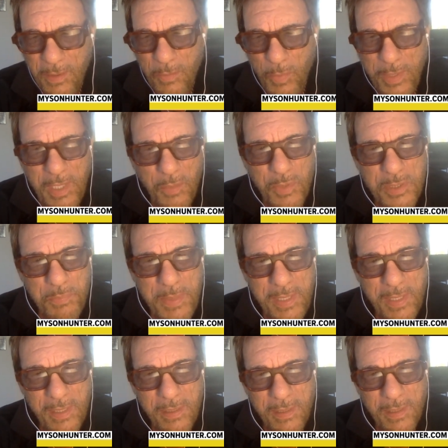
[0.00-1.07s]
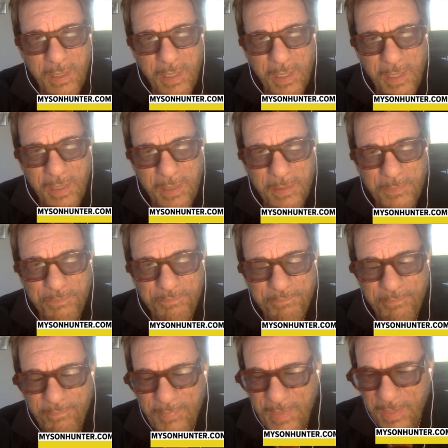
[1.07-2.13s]
when he was being
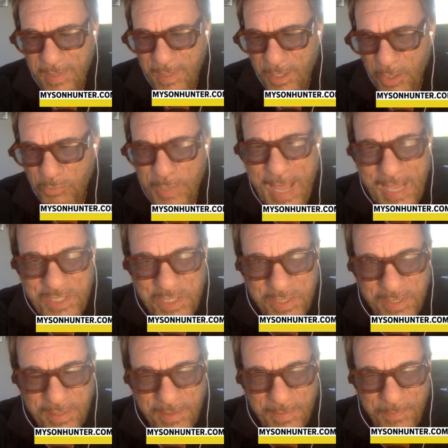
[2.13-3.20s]
harassed.